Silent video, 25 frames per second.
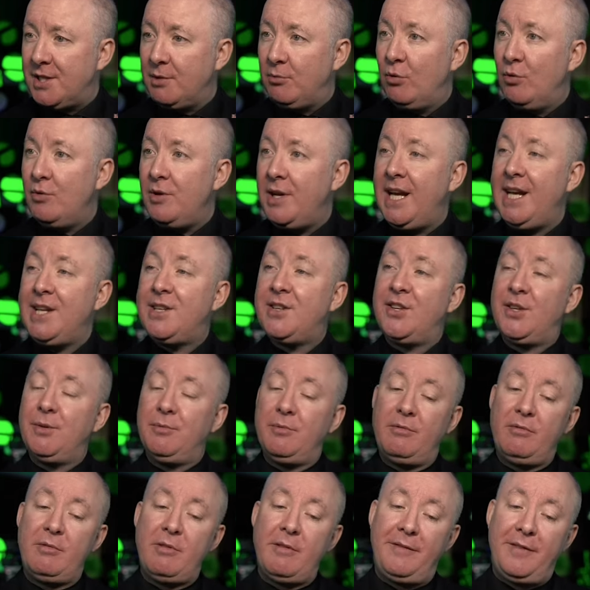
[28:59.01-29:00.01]
it will need to
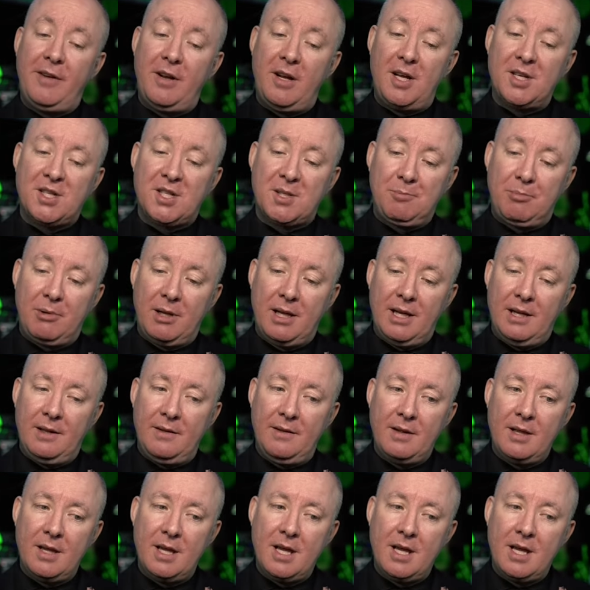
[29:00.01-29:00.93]
do a reverse split